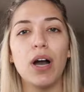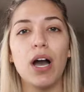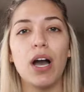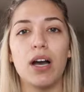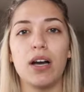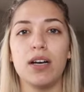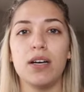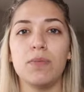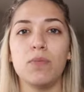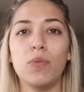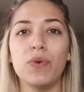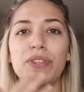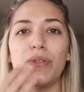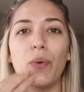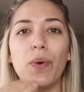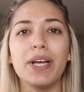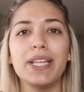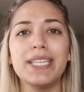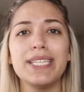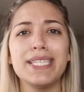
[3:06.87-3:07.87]
with the
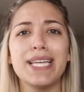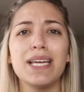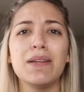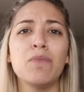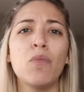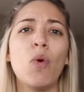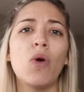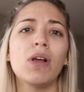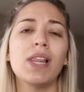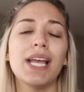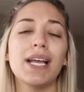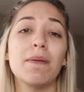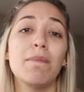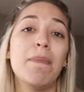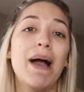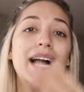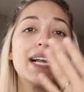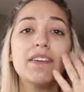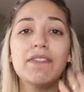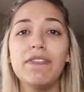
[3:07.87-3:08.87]
oily skin, more like
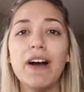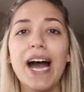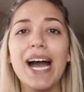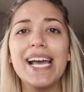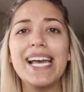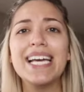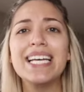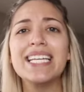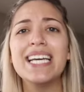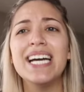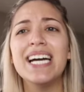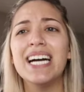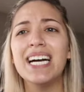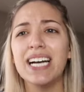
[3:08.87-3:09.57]
mattify it.